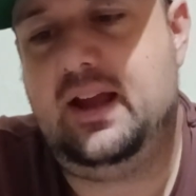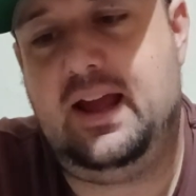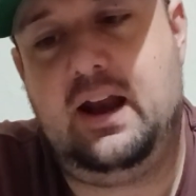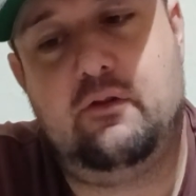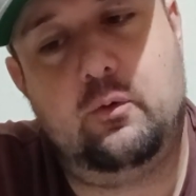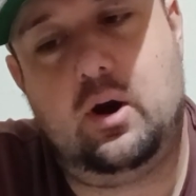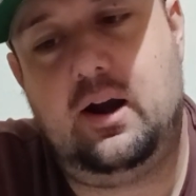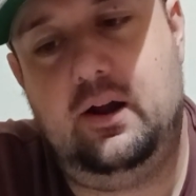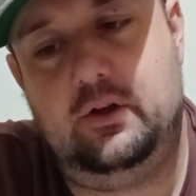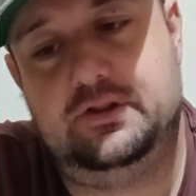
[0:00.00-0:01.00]
And
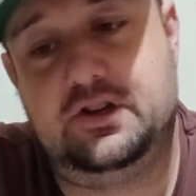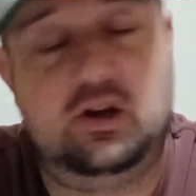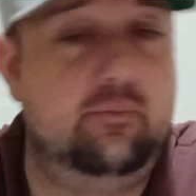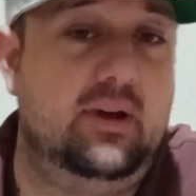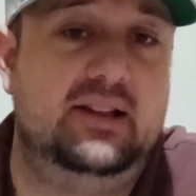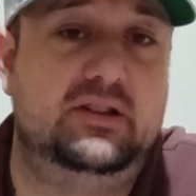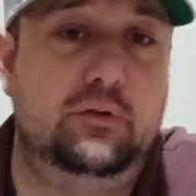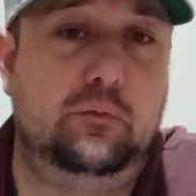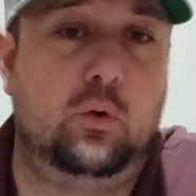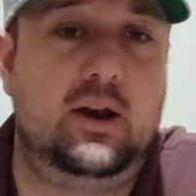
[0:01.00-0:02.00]
everywhere else, you're going to pay
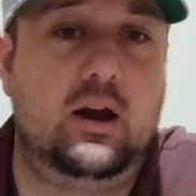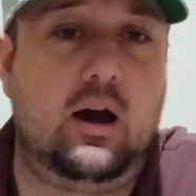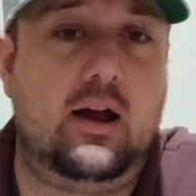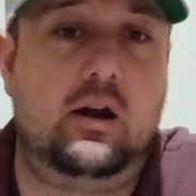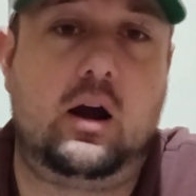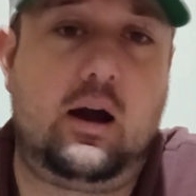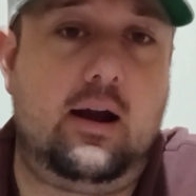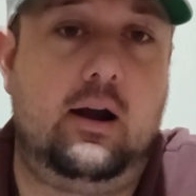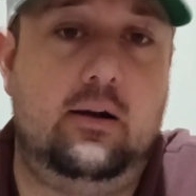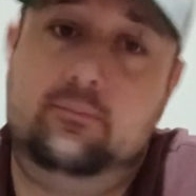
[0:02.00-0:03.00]
$2.49 or
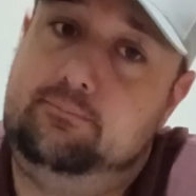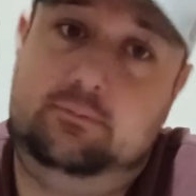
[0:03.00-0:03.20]
higher,